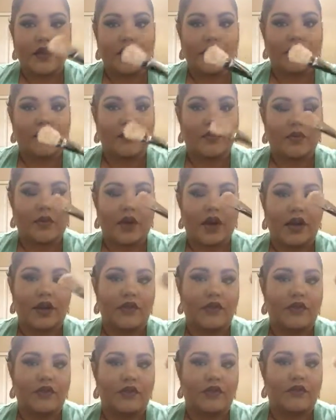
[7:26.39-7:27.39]
This is what I
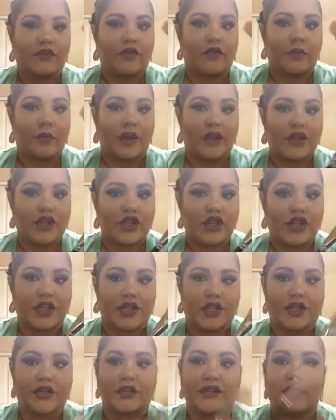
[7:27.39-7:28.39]
use for my
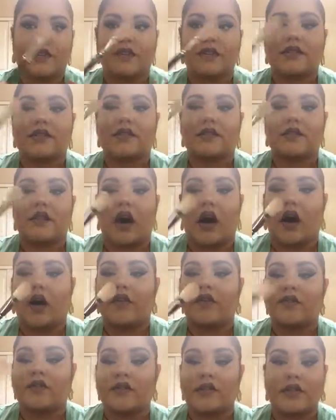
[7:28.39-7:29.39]
cheeks. It's
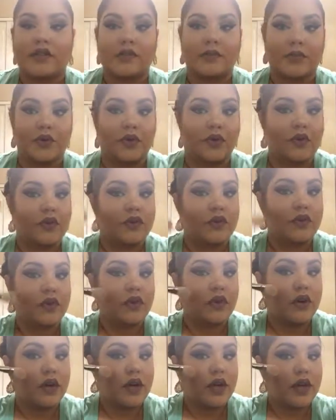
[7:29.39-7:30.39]
soft, it's
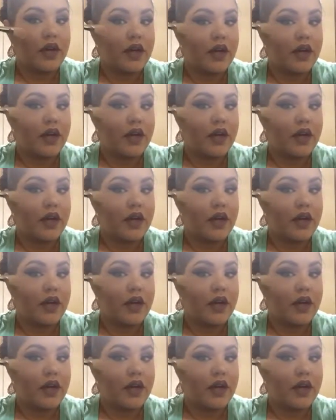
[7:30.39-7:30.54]
beautiful.